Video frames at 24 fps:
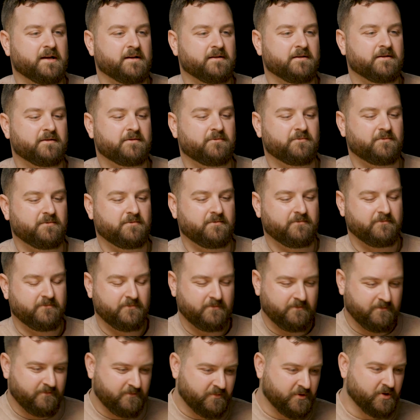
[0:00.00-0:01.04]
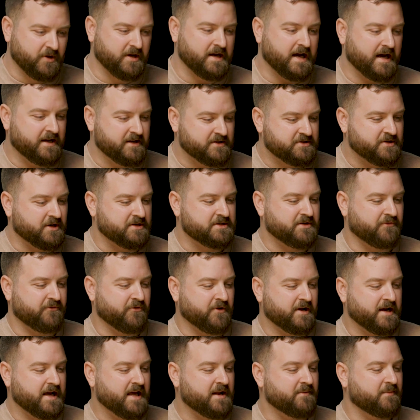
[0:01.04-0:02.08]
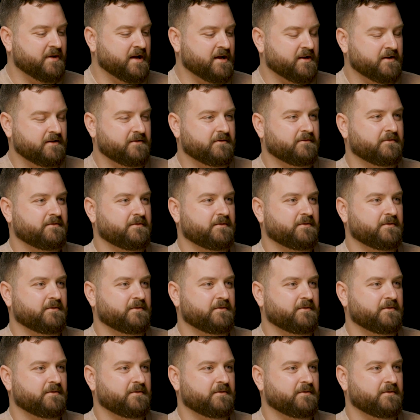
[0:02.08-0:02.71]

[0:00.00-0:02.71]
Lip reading: And you can kind of start to forget about it